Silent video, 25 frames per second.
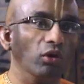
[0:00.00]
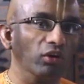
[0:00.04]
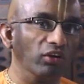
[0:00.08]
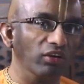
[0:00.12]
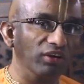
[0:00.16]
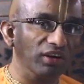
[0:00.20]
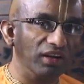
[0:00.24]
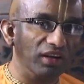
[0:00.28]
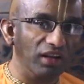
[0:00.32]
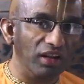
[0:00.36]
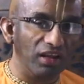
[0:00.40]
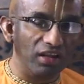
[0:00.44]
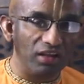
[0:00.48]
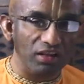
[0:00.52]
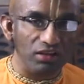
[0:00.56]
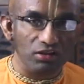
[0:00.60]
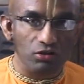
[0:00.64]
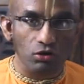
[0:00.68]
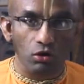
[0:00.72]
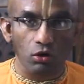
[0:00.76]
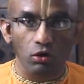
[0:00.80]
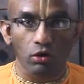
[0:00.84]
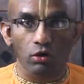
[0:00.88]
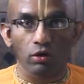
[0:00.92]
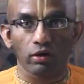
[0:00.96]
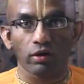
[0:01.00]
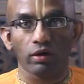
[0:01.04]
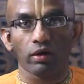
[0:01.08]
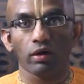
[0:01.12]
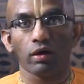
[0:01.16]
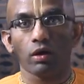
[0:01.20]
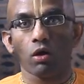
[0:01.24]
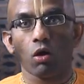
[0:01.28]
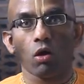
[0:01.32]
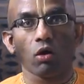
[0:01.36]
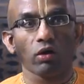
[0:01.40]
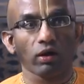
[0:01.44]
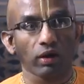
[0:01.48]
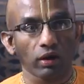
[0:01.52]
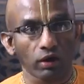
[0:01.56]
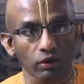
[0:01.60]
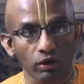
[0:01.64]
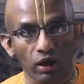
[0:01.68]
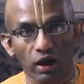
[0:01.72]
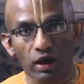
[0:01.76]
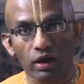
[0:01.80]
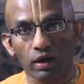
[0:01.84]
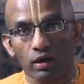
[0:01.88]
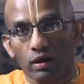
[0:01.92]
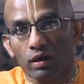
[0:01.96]
wateriness or, uh, or uh,
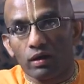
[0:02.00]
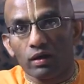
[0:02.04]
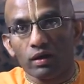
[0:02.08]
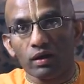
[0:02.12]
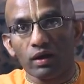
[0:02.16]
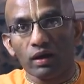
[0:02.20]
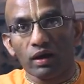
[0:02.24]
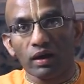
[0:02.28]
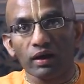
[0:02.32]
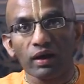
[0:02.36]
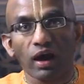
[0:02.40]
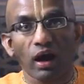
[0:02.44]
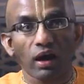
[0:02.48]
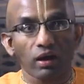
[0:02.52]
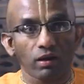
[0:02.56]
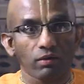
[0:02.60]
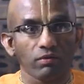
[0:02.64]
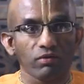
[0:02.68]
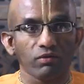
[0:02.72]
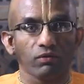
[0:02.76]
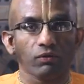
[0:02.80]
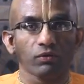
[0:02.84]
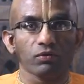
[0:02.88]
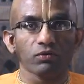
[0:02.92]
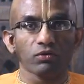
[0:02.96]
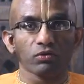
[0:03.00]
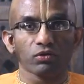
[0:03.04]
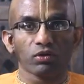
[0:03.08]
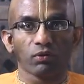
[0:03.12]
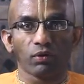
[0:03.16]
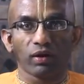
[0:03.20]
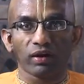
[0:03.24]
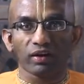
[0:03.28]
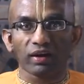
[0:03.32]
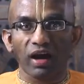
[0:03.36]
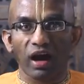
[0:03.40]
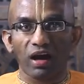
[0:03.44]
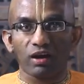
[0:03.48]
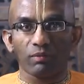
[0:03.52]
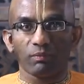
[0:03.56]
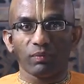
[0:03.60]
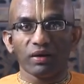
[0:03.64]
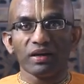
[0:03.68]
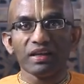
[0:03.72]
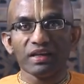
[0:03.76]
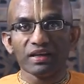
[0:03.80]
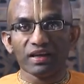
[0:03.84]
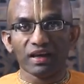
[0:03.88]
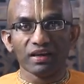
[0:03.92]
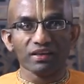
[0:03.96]
car, car, you could use the word
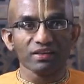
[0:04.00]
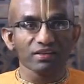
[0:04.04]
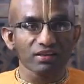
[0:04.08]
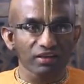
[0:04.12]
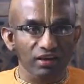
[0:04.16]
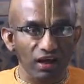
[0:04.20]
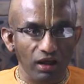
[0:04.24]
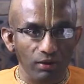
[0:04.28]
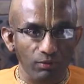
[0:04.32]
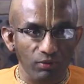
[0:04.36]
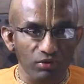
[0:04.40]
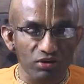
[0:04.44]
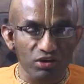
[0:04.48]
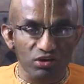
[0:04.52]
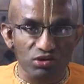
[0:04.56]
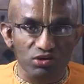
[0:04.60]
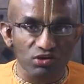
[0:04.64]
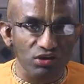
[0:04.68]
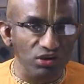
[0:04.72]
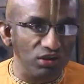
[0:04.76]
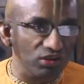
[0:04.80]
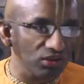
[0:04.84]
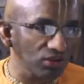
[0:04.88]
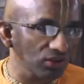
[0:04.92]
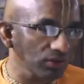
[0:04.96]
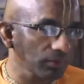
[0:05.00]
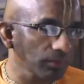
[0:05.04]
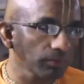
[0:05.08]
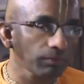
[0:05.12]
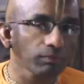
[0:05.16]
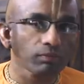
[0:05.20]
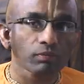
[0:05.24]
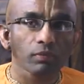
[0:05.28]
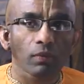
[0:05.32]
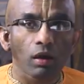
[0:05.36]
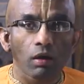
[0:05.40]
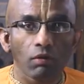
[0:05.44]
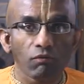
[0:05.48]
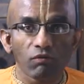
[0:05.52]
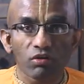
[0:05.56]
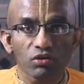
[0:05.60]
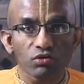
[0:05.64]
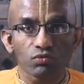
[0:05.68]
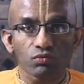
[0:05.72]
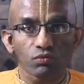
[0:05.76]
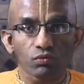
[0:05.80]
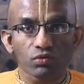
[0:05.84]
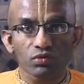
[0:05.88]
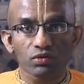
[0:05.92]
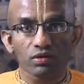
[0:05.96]
carboniness, carboniousness,
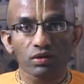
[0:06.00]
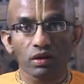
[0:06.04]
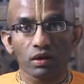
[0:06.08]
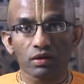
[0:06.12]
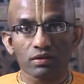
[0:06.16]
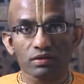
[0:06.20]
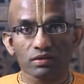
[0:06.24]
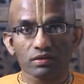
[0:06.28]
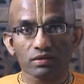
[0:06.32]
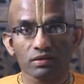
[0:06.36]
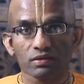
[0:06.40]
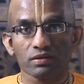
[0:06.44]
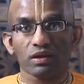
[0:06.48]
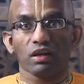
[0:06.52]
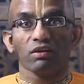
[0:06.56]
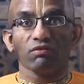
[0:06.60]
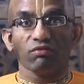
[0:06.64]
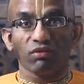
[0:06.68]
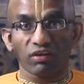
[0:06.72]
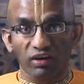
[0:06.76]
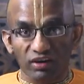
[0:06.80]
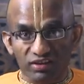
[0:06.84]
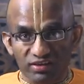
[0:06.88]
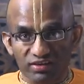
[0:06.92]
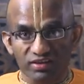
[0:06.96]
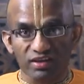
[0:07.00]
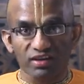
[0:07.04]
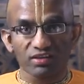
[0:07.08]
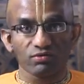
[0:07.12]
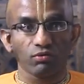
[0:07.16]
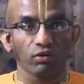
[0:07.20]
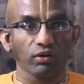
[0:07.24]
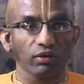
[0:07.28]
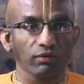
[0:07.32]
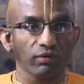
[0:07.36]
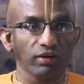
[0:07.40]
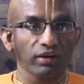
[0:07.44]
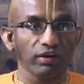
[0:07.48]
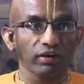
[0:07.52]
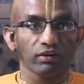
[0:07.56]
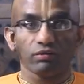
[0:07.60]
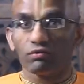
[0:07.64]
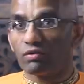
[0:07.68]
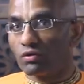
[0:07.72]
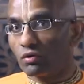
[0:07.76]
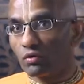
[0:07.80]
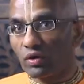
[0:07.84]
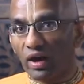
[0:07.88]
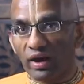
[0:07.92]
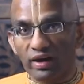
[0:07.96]
which uh, sulfurousness, whatever it
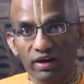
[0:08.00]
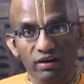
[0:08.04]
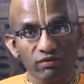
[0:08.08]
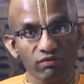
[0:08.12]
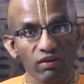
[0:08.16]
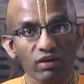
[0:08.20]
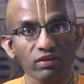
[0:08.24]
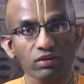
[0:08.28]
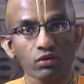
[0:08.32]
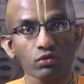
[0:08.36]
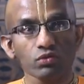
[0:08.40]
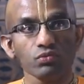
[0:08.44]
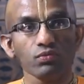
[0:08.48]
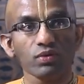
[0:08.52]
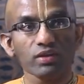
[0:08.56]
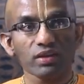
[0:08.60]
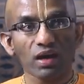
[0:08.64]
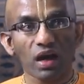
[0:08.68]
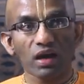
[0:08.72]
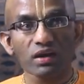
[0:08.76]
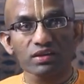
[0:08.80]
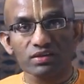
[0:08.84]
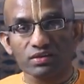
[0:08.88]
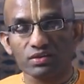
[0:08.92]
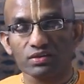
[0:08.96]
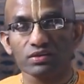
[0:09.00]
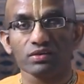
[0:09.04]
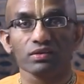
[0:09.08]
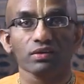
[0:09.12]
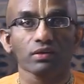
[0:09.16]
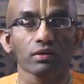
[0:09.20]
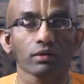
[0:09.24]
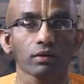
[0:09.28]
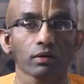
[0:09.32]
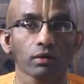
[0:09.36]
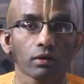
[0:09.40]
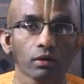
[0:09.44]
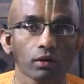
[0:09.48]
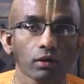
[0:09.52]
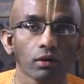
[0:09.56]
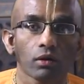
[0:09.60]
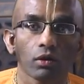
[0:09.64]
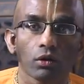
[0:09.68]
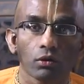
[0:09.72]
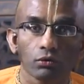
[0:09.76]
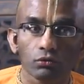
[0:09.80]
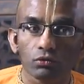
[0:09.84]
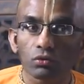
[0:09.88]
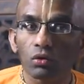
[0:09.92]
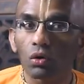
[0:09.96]
is. We don't identify those with us.
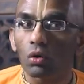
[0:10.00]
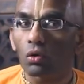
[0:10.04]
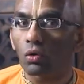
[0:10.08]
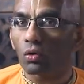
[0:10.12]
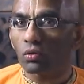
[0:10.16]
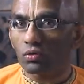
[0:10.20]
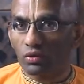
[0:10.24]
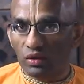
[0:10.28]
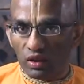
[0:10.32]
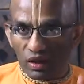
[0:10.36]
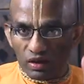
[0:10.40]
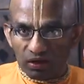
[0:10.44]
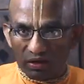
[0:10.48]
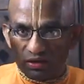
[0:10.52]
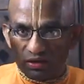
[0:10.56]
So they